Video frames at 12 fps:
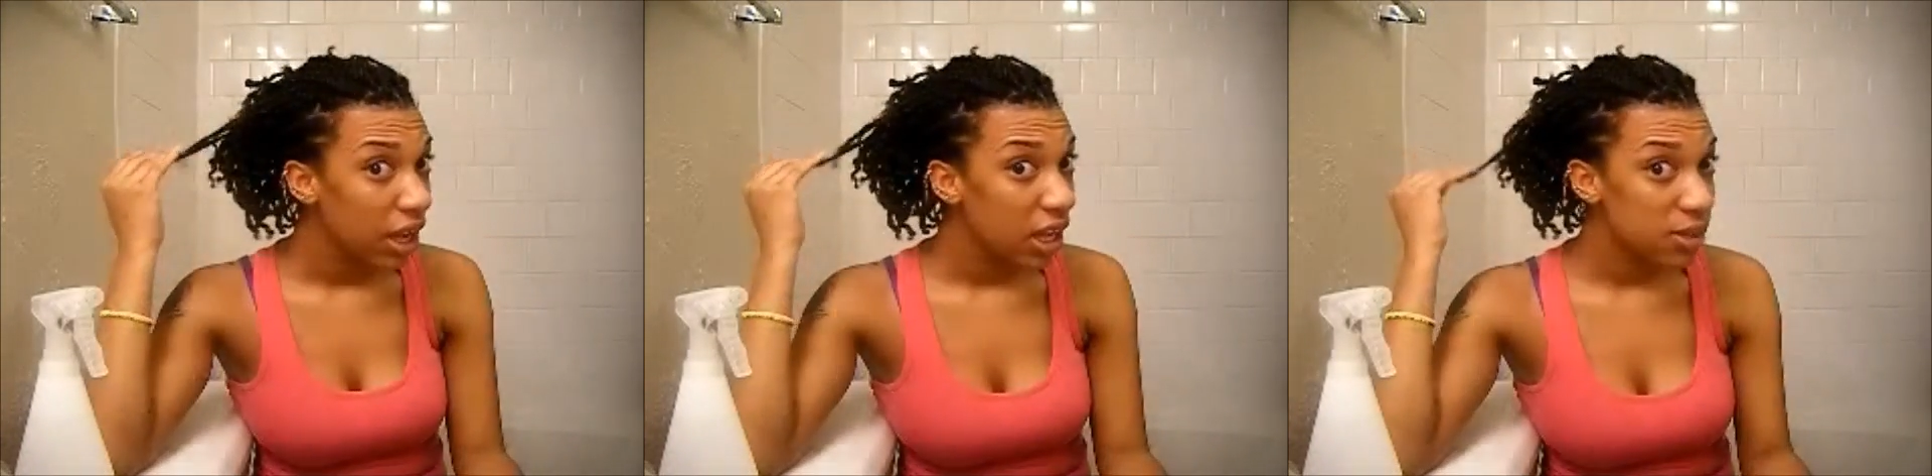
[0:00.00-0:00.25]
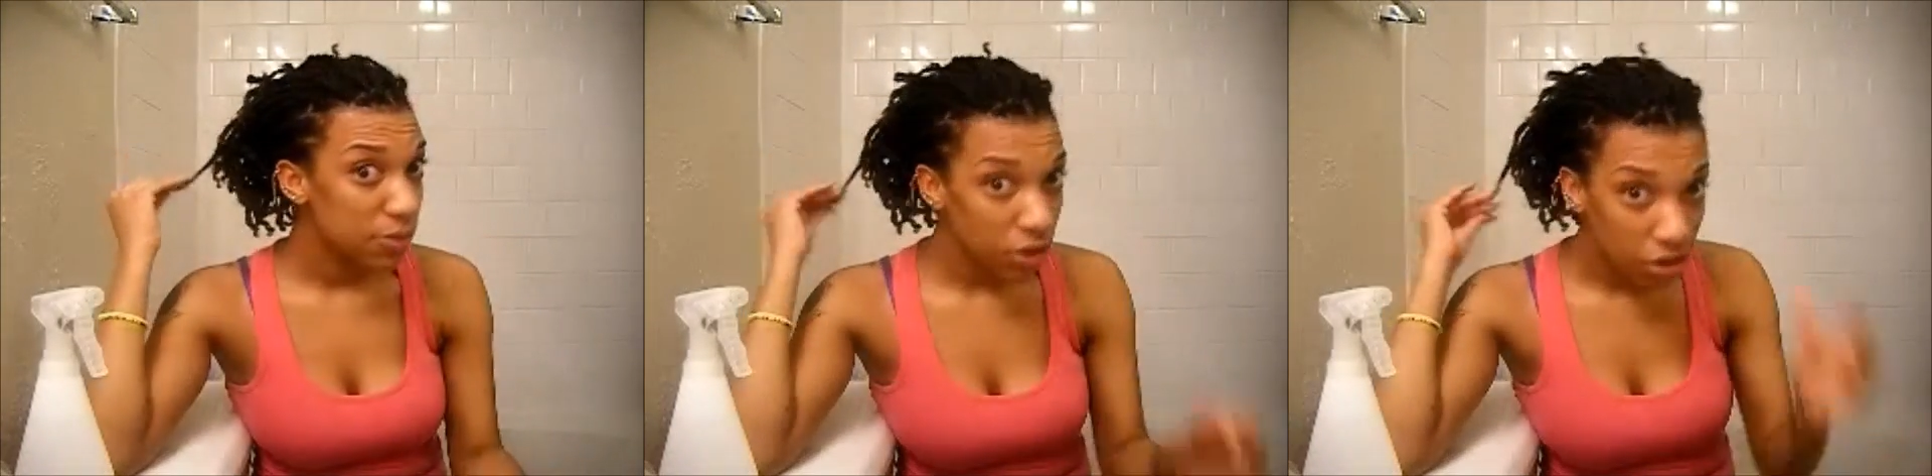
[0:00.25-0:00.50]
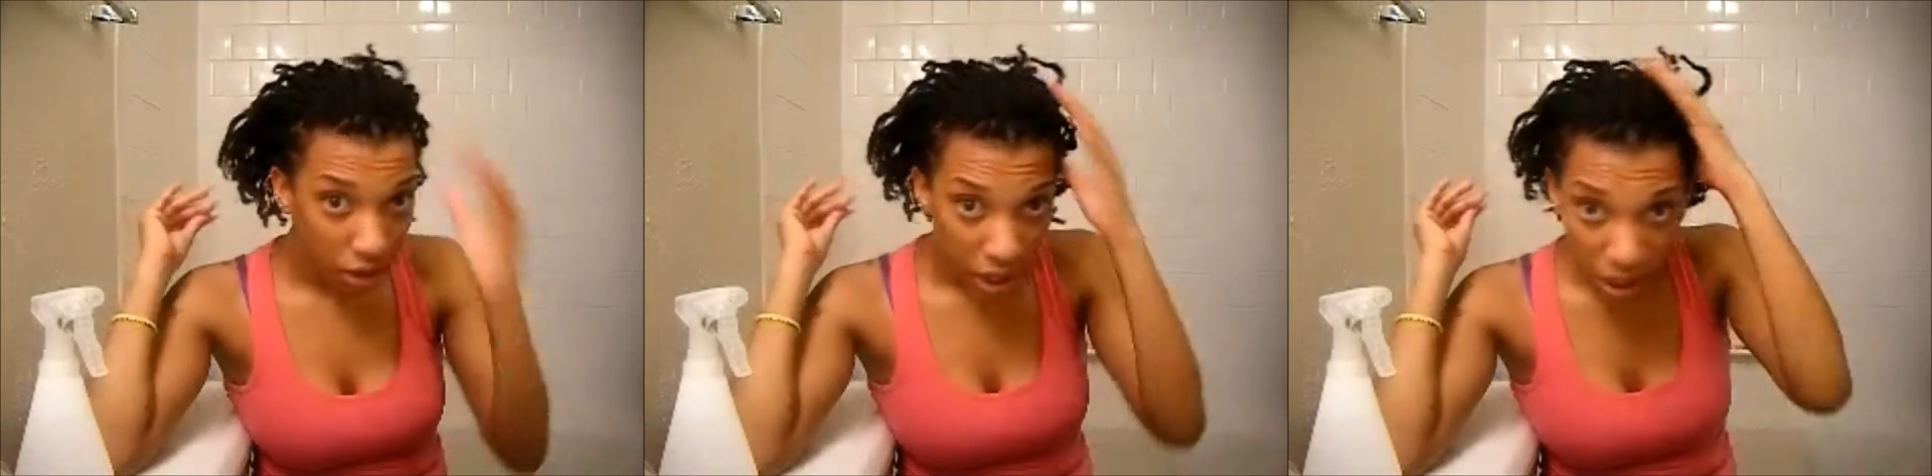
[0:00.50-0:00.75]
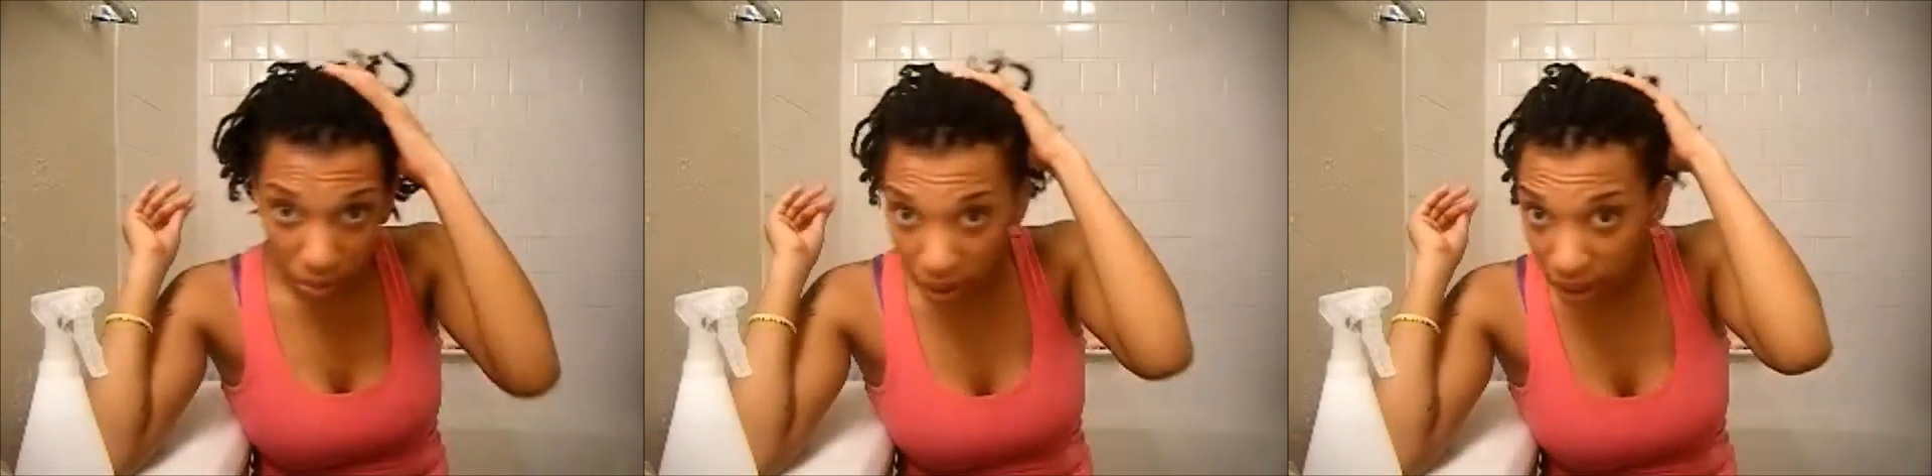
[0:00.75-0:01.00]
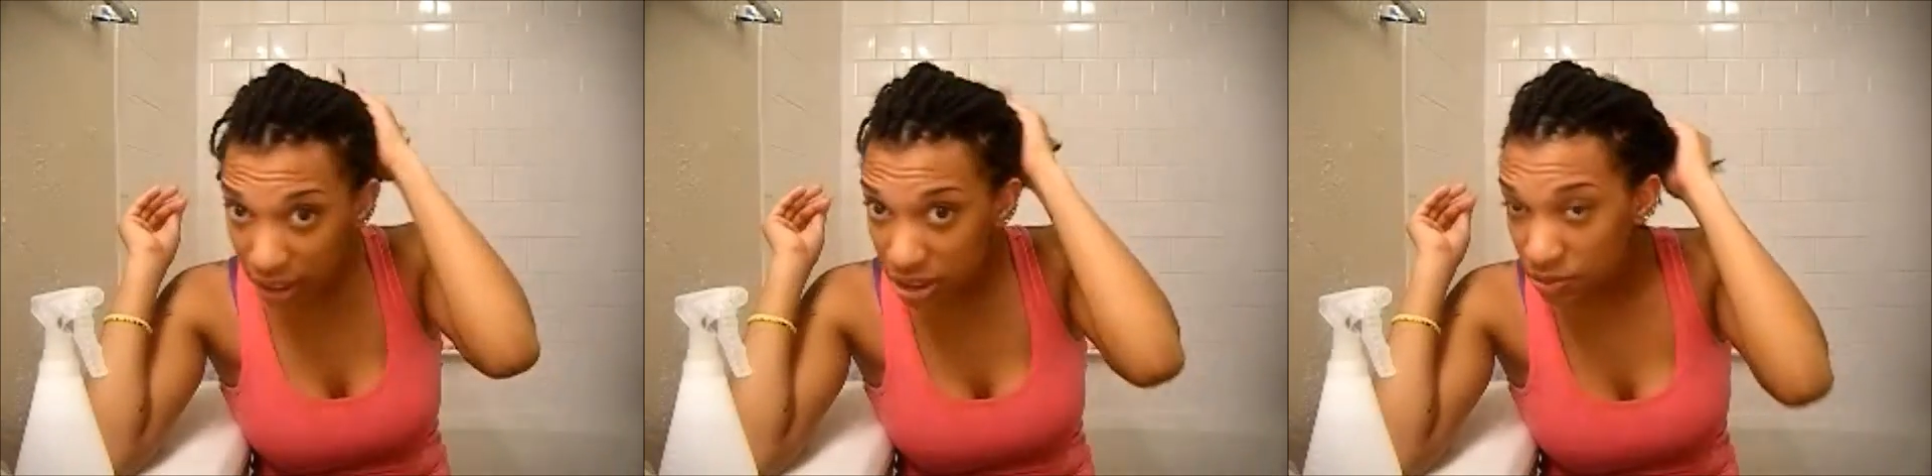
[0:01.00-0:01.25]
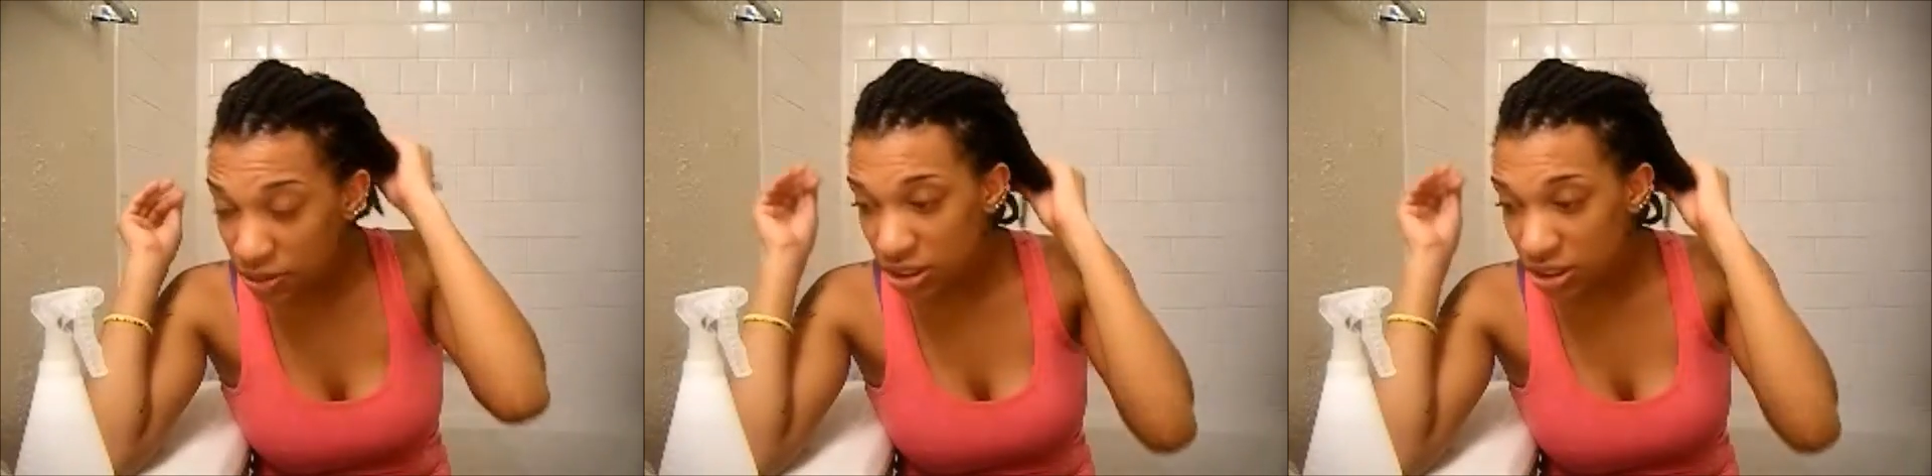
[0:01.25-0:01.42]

It's been great. My hair has been